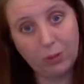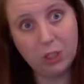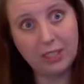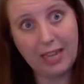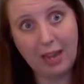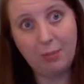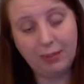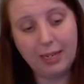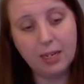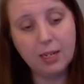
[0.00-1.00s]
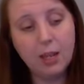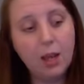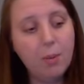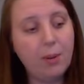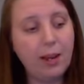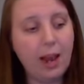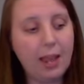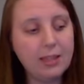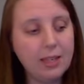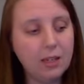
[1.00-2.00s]
originally had planned, but
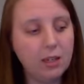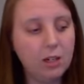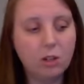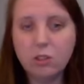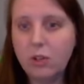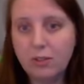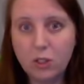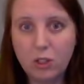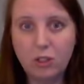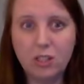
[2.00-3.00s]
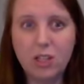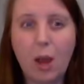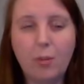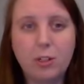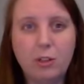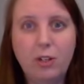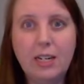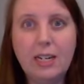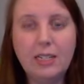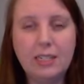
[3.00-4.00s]
I think it also gives students the
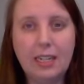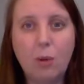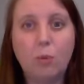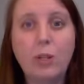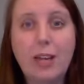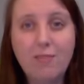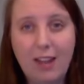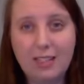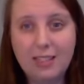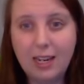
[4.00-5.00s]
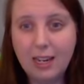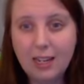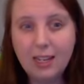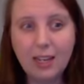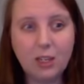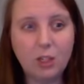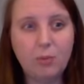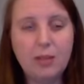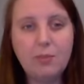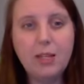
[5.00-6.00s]
opportunity to get reinvested in your
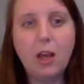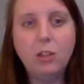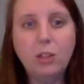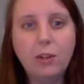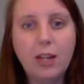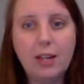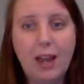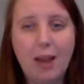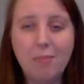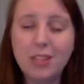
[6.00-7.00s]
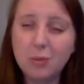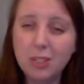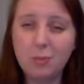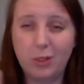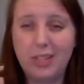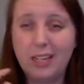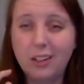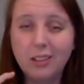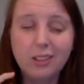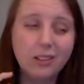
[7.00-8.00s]
PBL unit. This one is
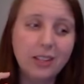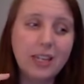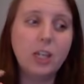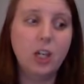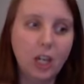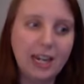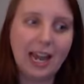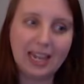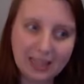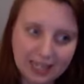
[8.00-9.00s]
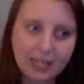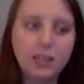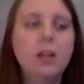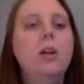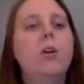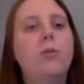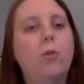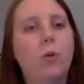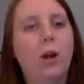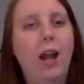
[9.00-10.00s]
particularly good, I think,
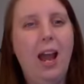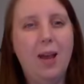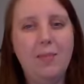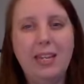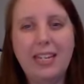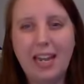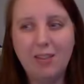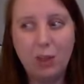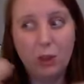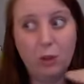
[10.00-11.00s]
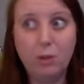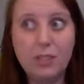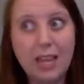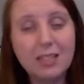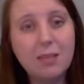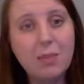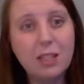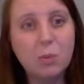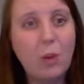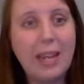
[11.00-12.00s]
for any kind of enthusiasm
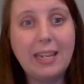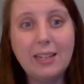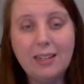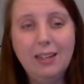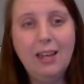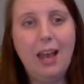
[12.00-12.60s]
that's waned